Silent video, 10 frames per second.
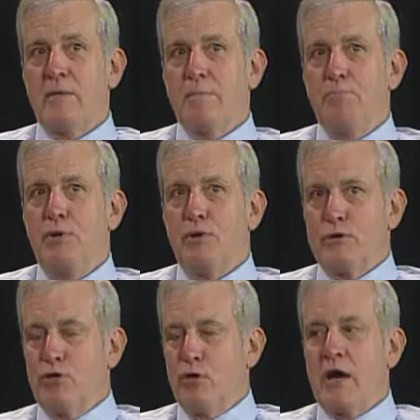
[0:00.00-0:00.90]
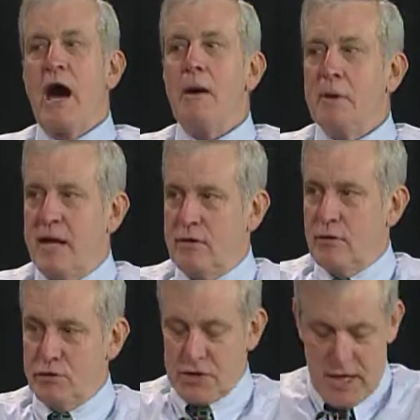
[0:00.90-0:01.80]
built to accommodate
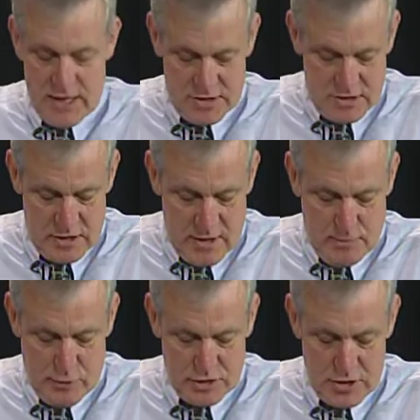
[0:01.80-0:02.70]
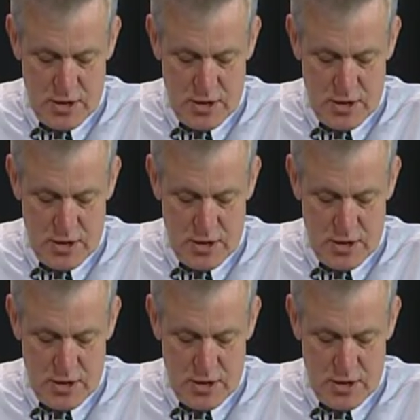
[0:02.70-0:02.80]
those kinds of numbers.